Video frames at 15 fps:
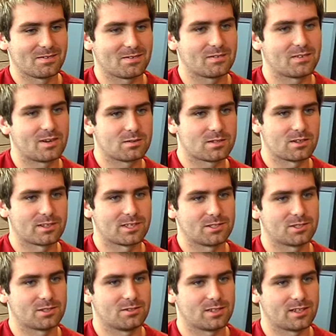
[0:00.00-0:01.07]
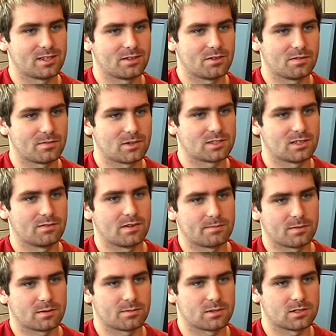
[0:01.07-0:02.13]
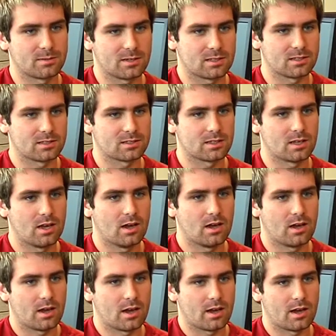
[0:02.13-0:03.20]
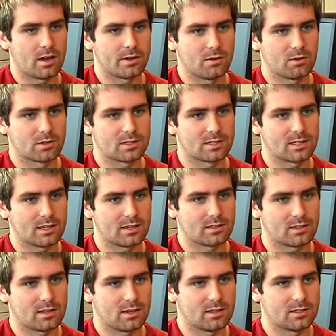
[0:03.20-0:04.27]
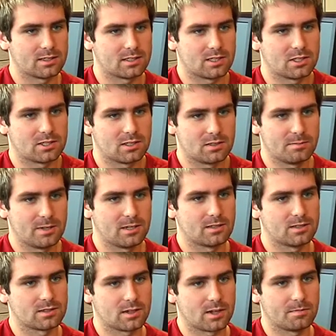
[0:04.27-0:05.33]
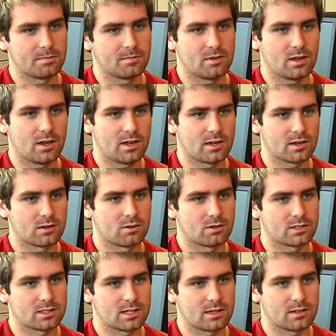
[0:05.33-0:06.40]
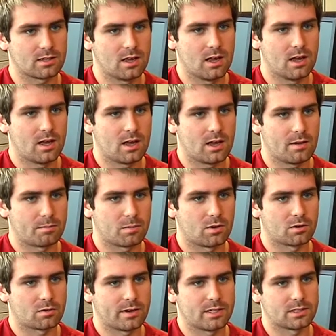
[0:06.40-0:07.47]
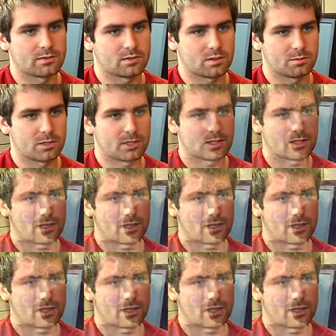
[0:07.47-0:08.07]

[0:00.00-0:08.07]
When I was looking through the University of Limerick prospectus, I noticed that this digital media design course had a broad range of subjects, and